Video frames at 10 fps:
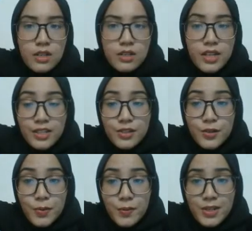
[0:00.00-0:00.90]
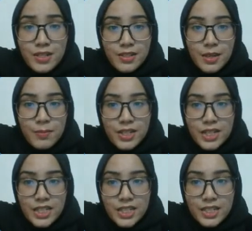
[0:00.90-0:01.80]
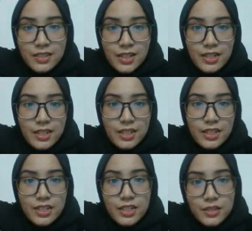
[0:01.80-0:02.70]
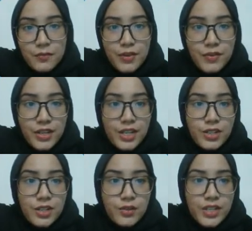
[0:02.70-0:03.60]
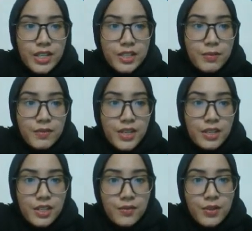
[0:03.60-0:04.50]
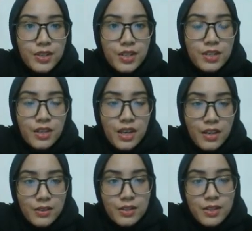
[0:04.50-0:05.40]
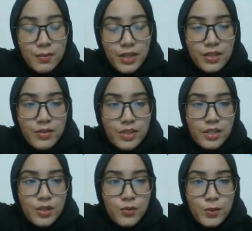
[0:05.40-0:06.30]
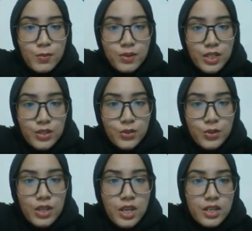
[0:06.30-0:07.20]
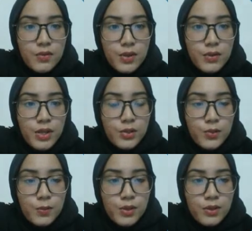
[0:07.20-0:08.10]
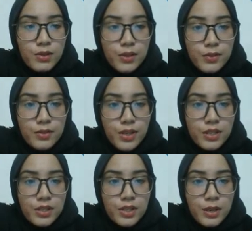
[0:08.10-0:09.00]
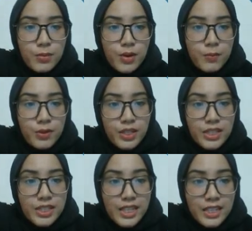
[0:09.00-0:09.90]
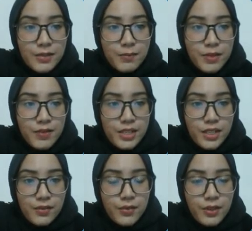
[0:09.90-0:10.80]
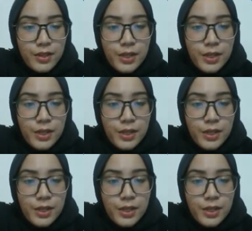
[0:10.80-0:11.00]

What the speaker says: Next, the problem statement in this study is fabrication of gelatin-PVA scaffold that has same categorization with bone tissue. Different ratio will produce different structure number of pore in gelatin-PVA scaffold.